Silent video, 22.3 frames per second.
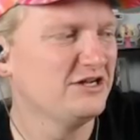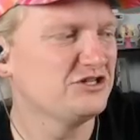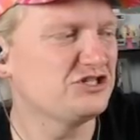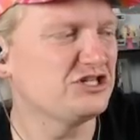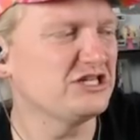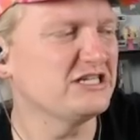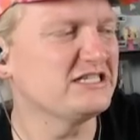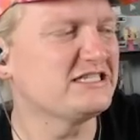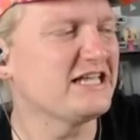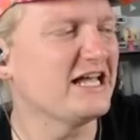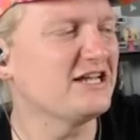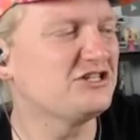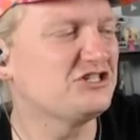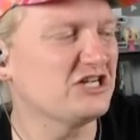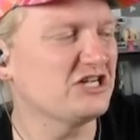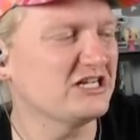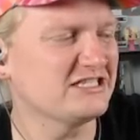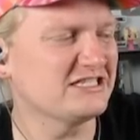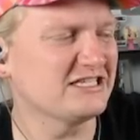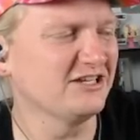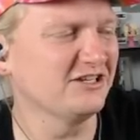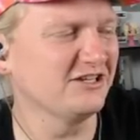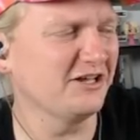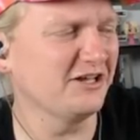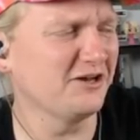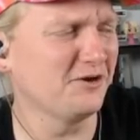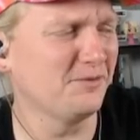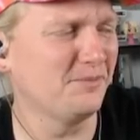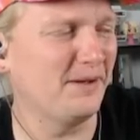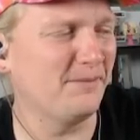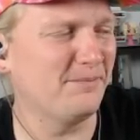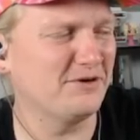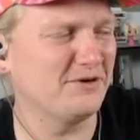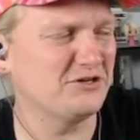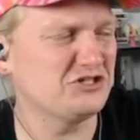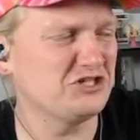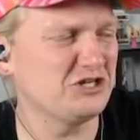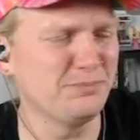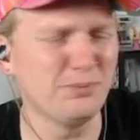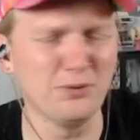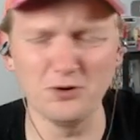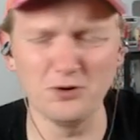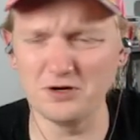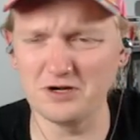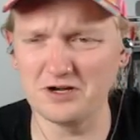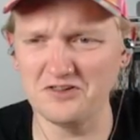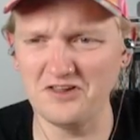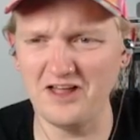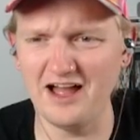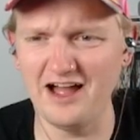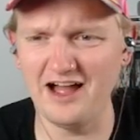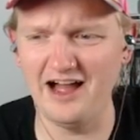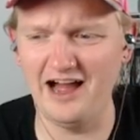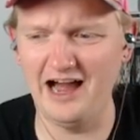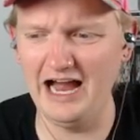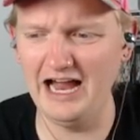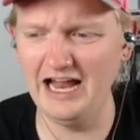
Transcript: She said just a little bit, but she poured a lot.